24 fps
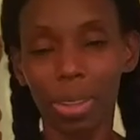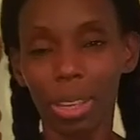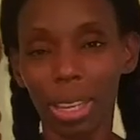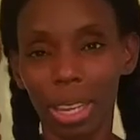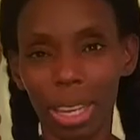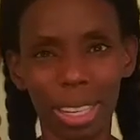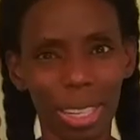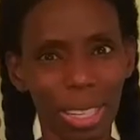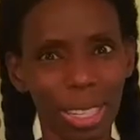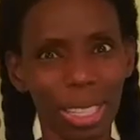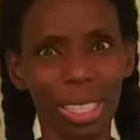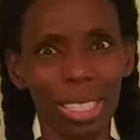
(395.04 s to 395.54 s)

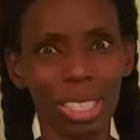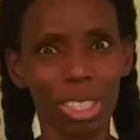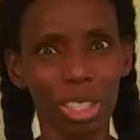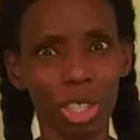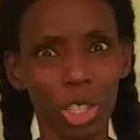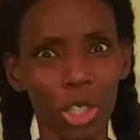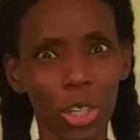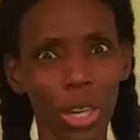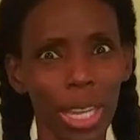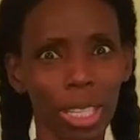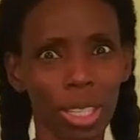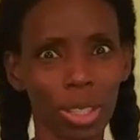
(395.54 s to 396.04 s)
at least
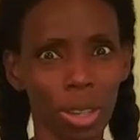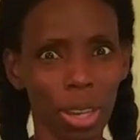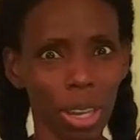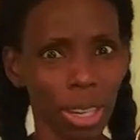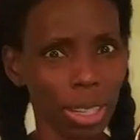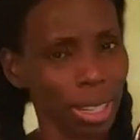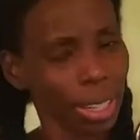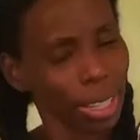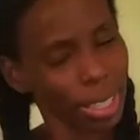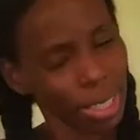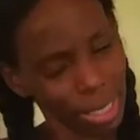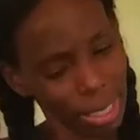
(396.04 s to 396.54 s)
try to
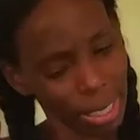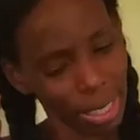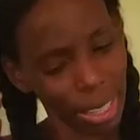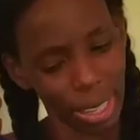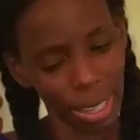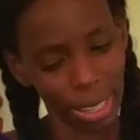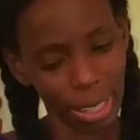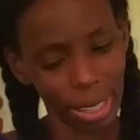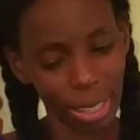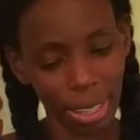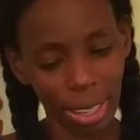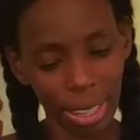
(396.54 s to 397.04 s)

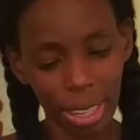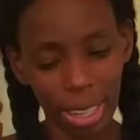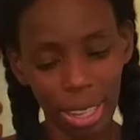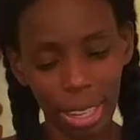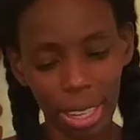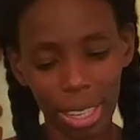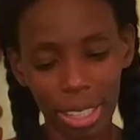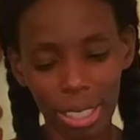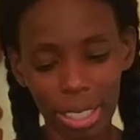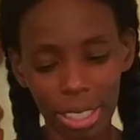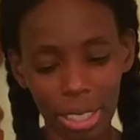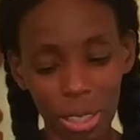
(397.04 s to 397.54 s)
understand
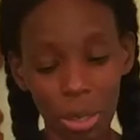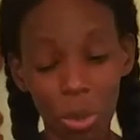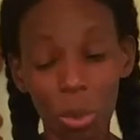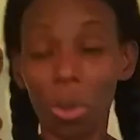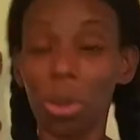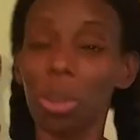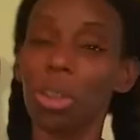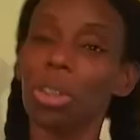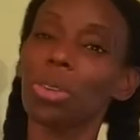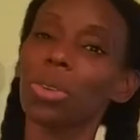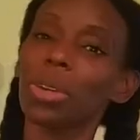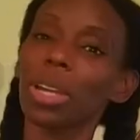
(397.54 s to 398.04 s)
and see where
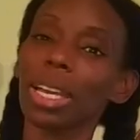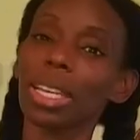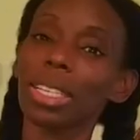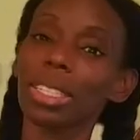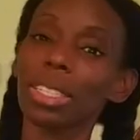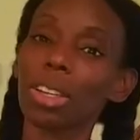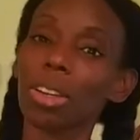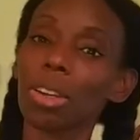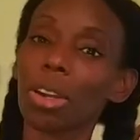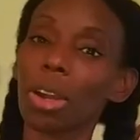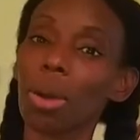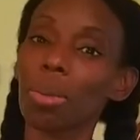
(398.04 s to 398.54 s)
you guys
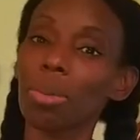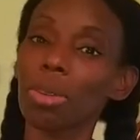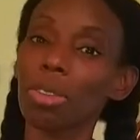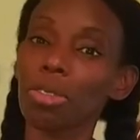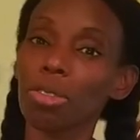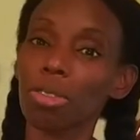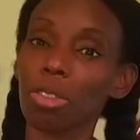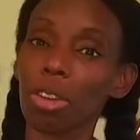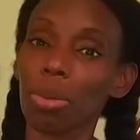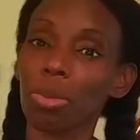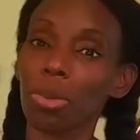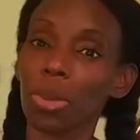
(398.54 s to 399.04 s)
are coming
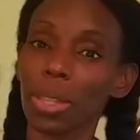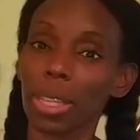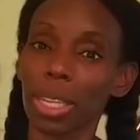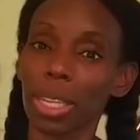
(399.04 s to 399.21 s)
from with